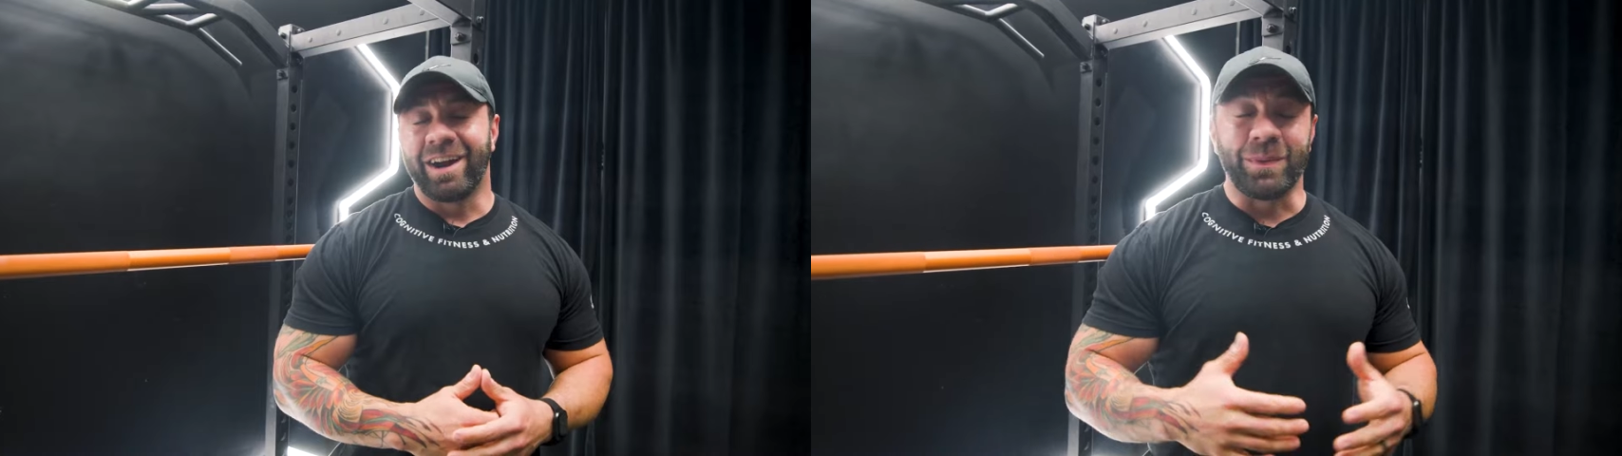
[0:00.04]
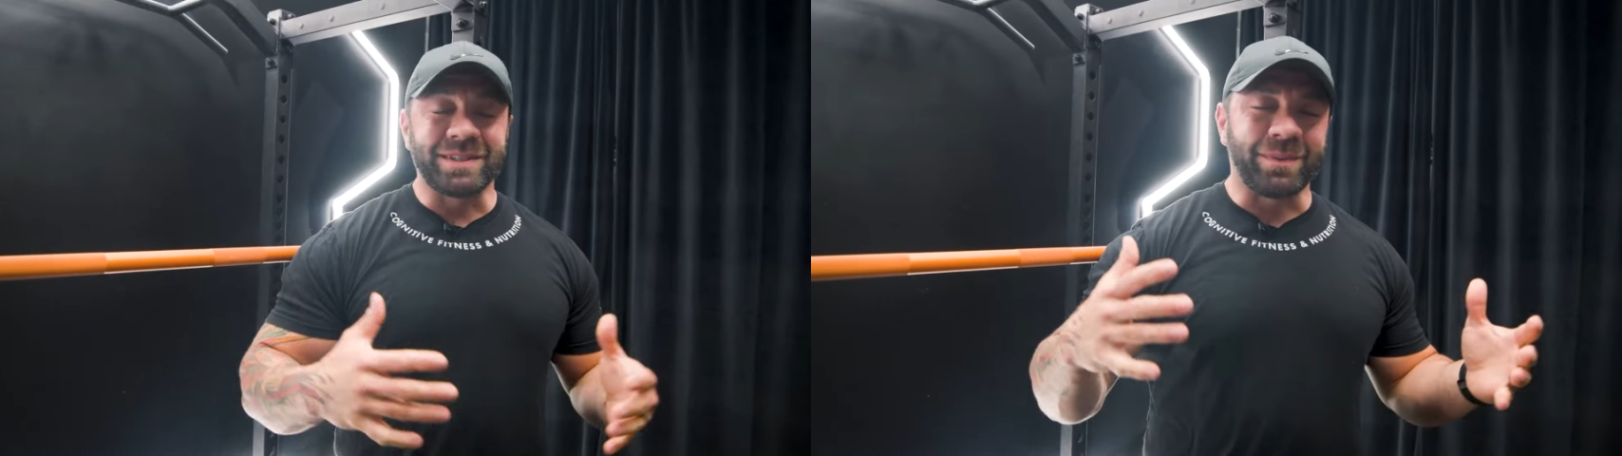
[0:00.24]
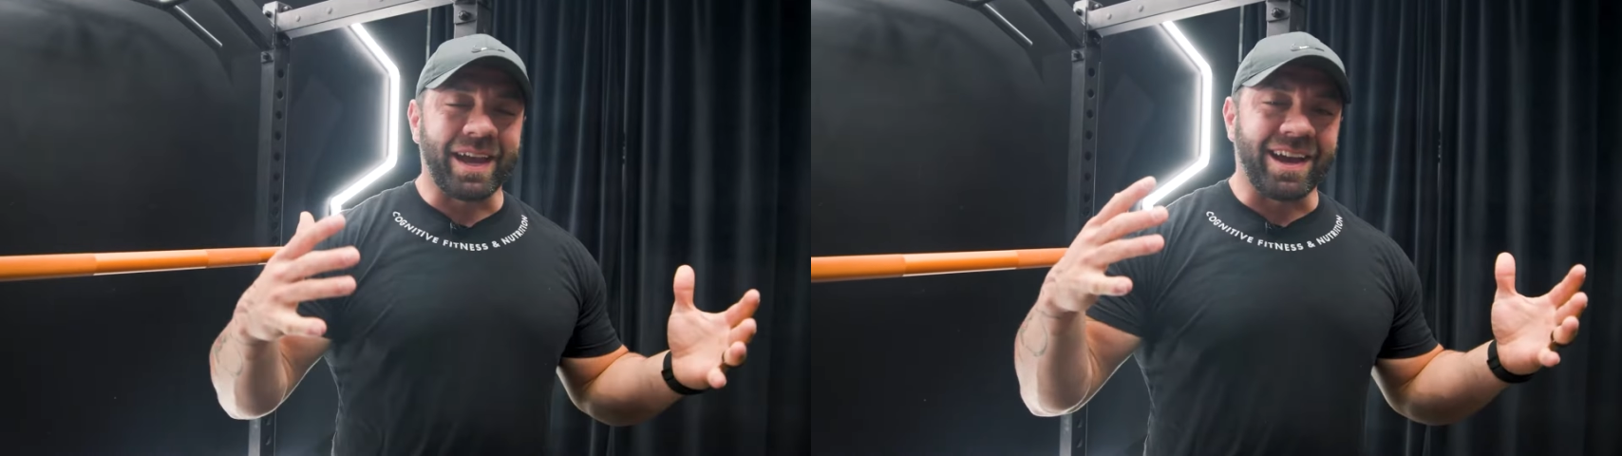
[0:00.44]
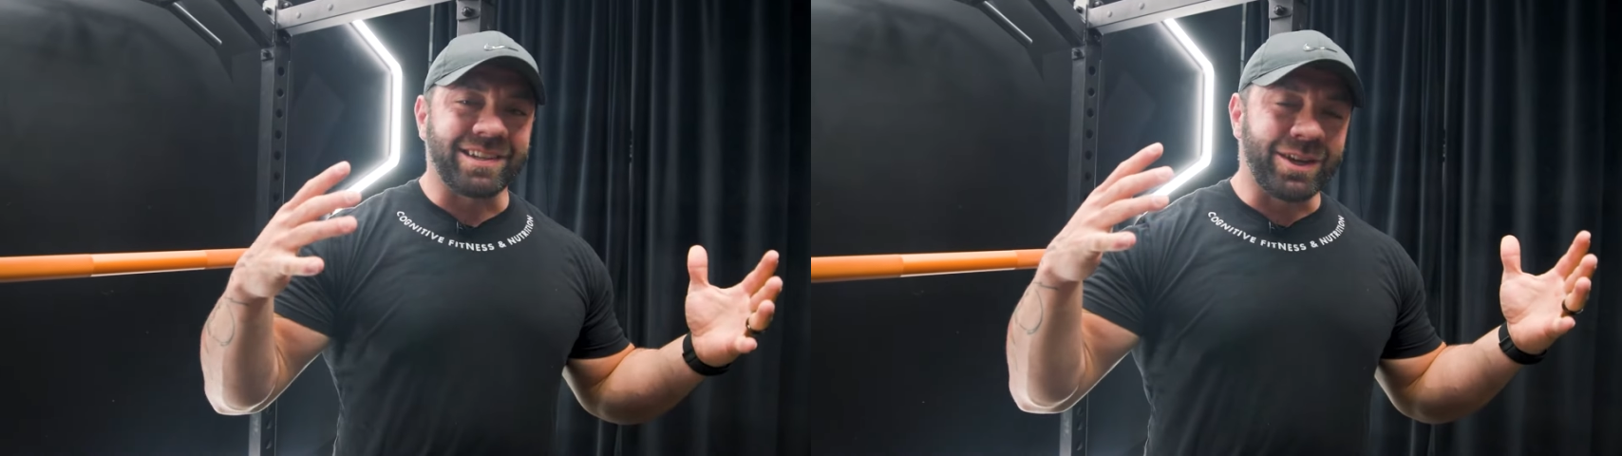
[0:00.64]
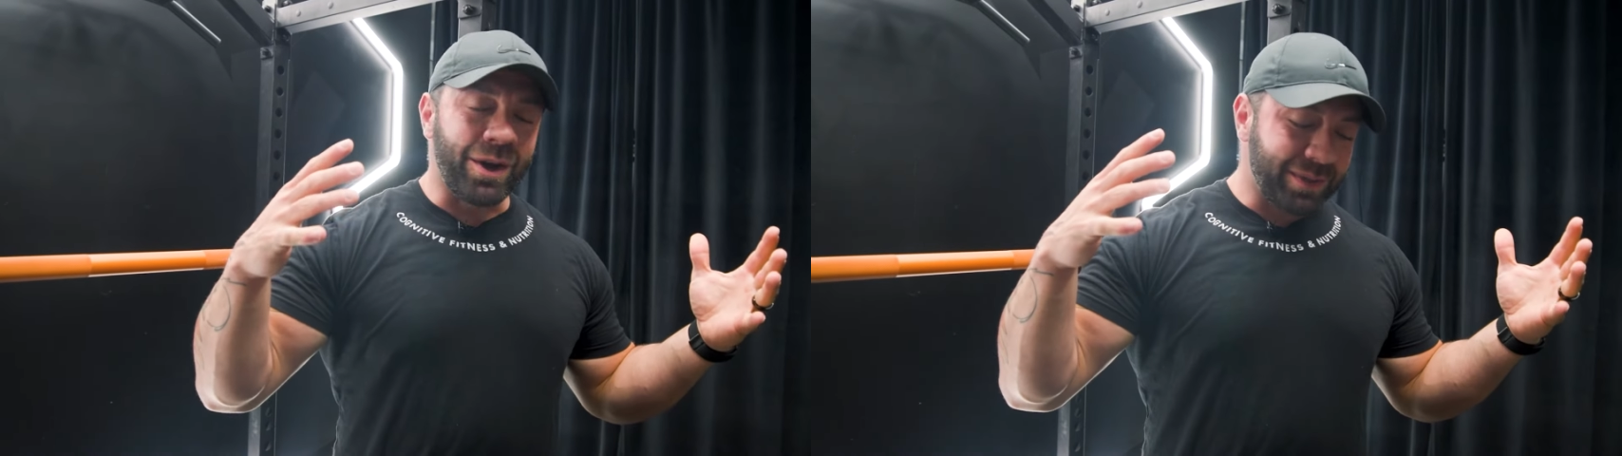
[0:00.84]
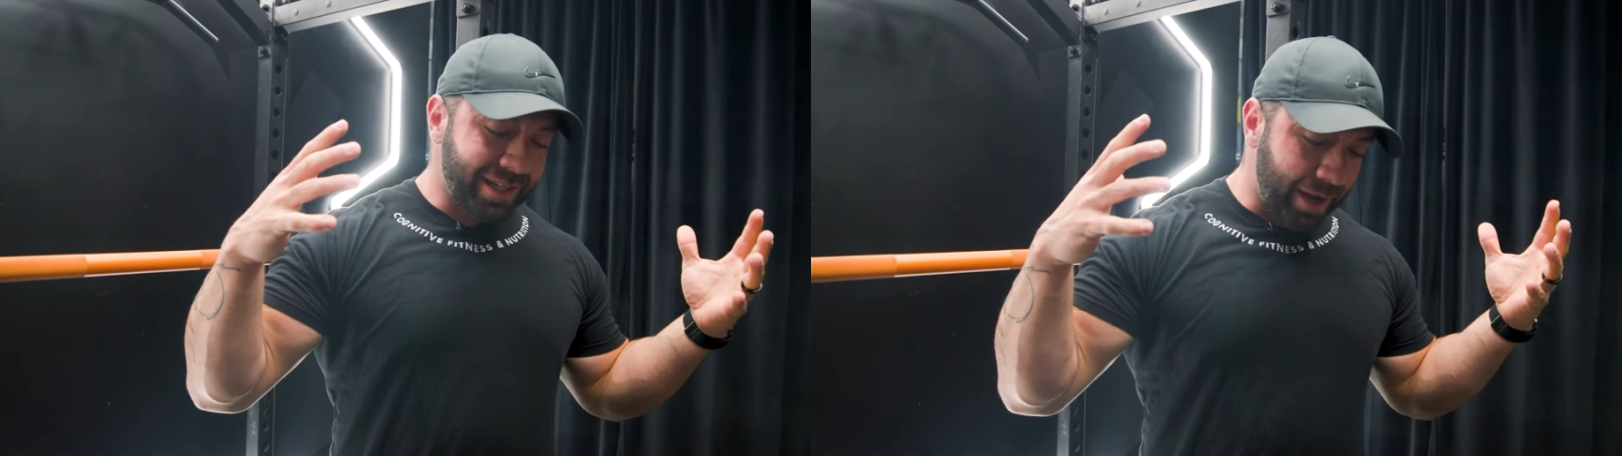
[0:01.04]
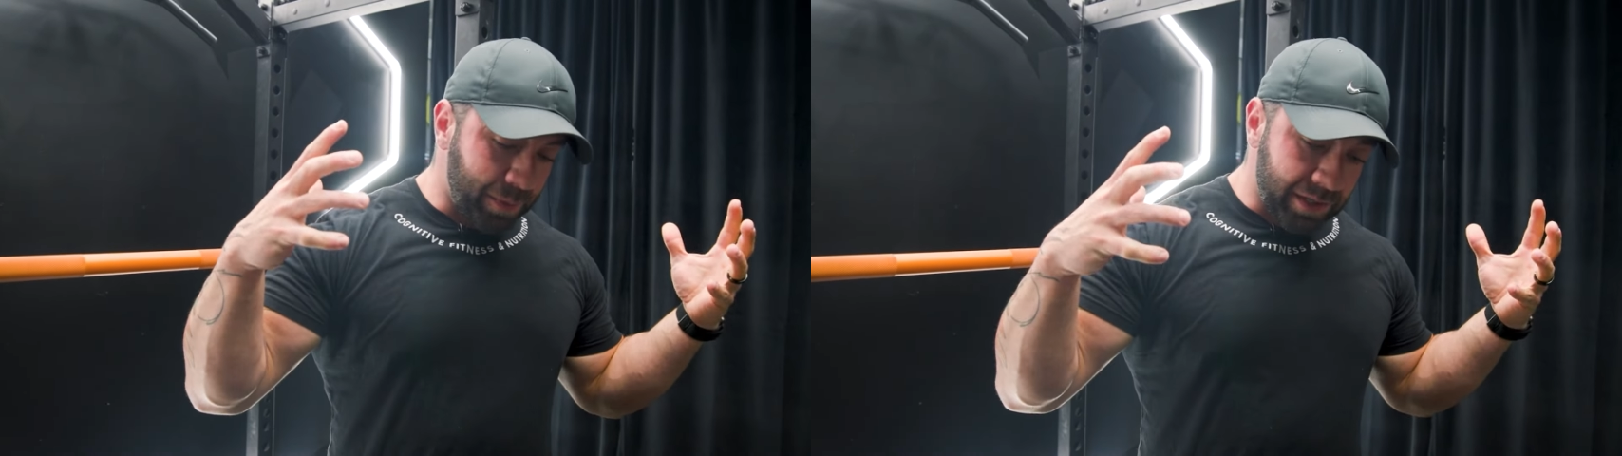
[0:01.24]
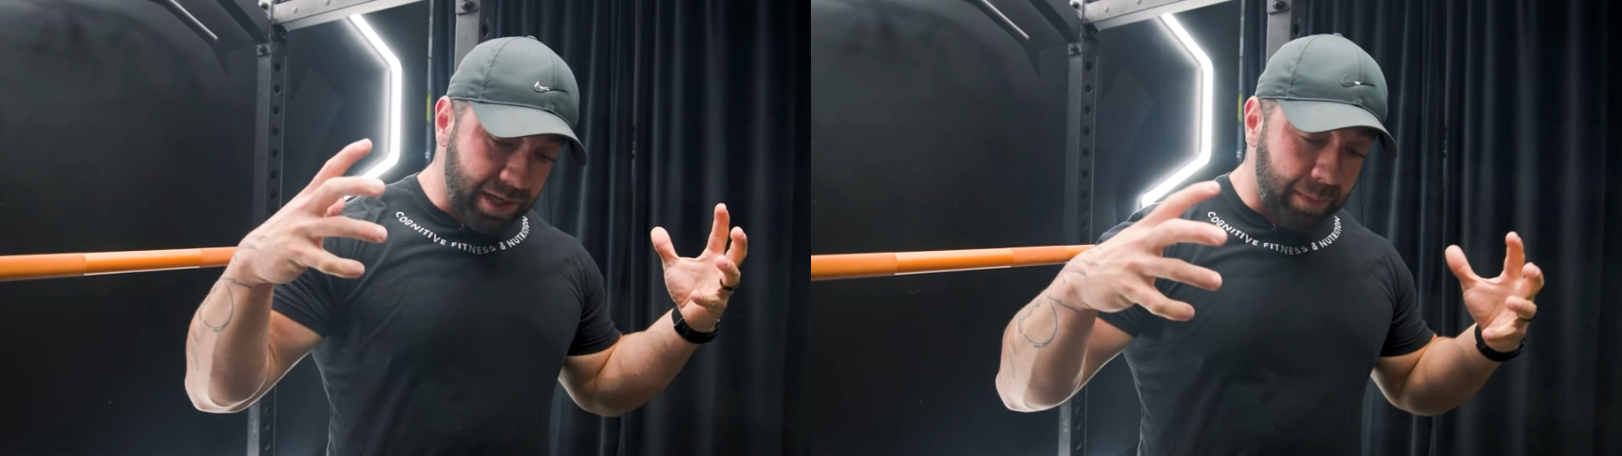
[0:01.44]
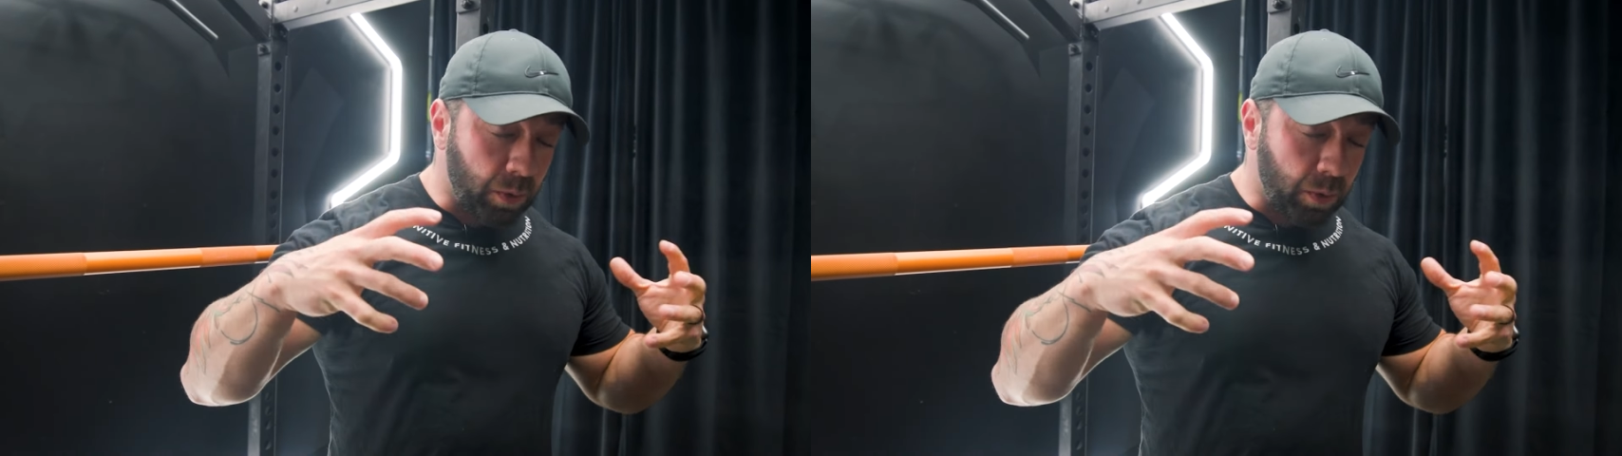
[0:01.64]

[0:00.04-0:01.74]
right, what's up guys? So today we're gonna talk